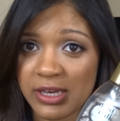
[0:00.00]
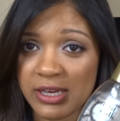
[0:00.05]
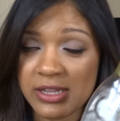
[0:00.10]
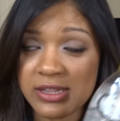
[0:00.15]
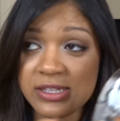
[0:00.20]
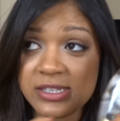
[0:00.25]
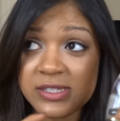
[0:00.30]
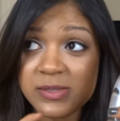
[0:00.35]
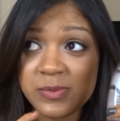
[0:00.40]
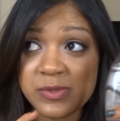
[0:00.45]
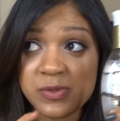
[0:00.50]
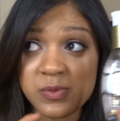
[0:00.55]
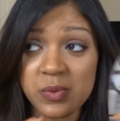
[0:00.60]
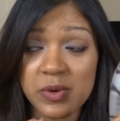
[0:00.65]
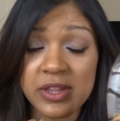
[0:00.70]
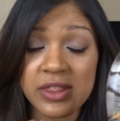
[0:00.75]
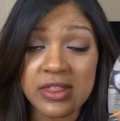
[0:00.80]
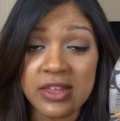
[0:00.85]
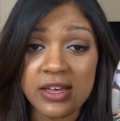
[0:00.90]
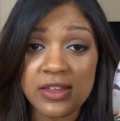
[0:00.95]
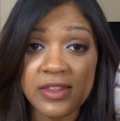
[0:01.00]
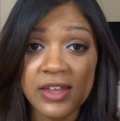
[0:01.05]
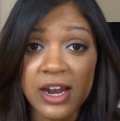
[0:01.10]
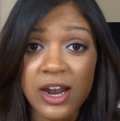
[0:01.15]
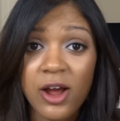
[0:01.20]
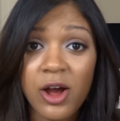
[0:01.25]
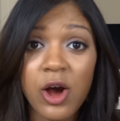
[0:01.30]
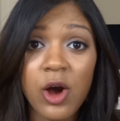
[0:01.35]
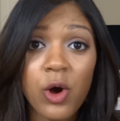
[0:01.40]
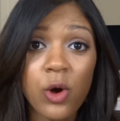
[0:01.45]
And this was one thing that
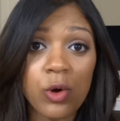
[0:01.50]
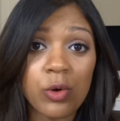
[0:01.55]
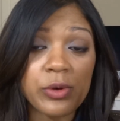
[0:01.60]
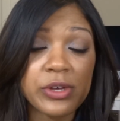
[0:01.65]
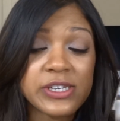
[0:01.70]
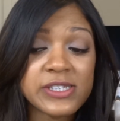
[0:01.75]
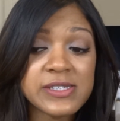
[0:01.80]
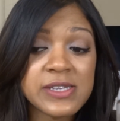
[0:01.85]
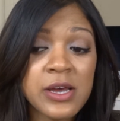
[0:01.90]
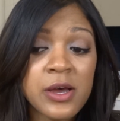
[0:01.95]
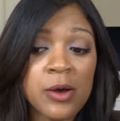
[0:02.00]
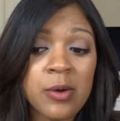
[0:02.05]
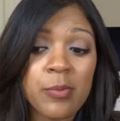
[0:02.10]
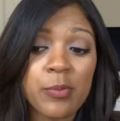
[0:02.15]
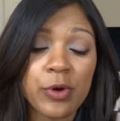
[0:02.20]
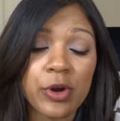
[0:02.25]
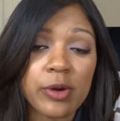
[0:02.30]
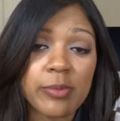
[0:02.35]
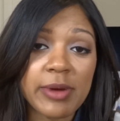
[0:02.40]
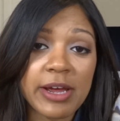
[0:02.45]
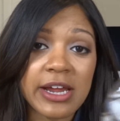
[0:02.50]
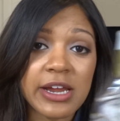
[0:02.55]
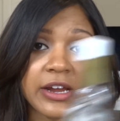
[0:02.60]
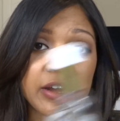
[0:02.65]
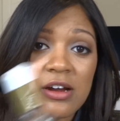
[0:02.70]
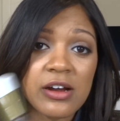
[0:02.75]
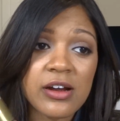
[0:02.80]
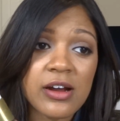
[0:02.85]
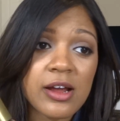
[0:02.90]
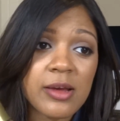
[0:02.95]
I always put on my hair.